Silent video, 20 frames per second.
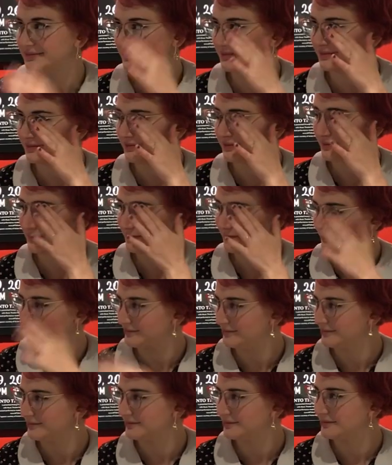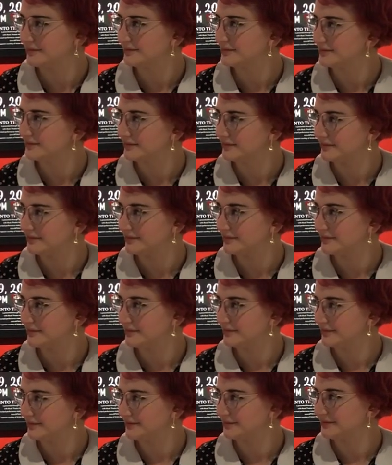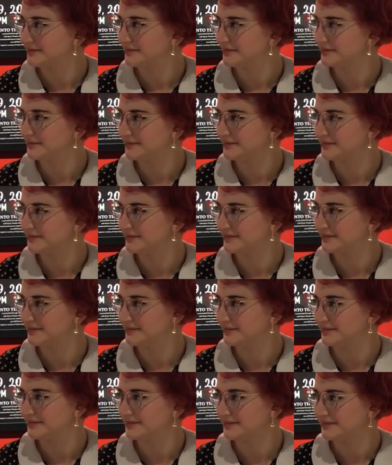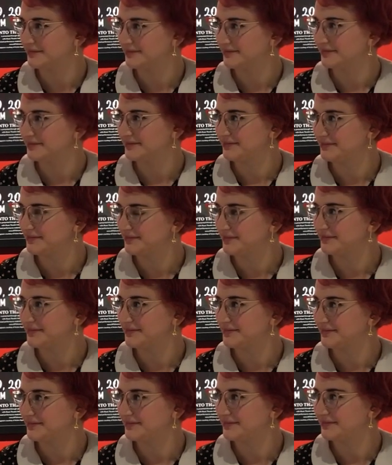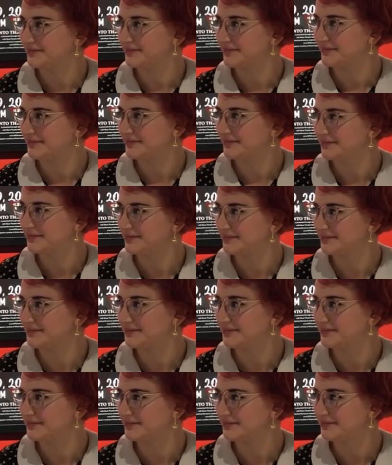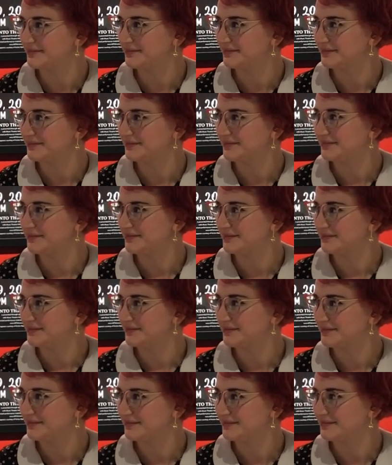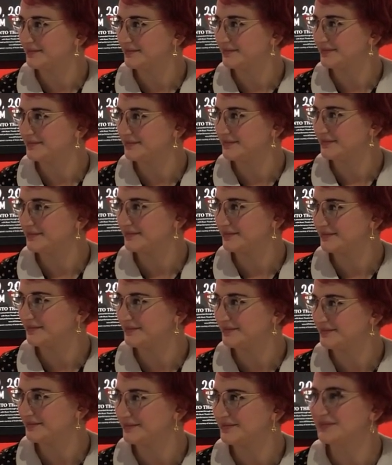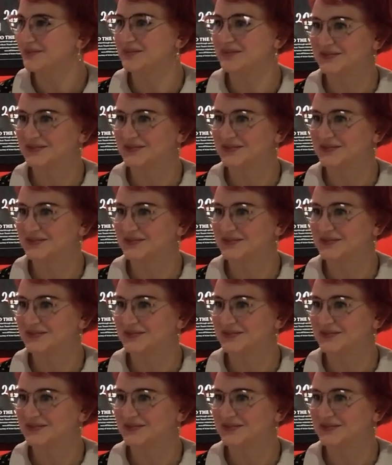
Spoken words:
(not speaking)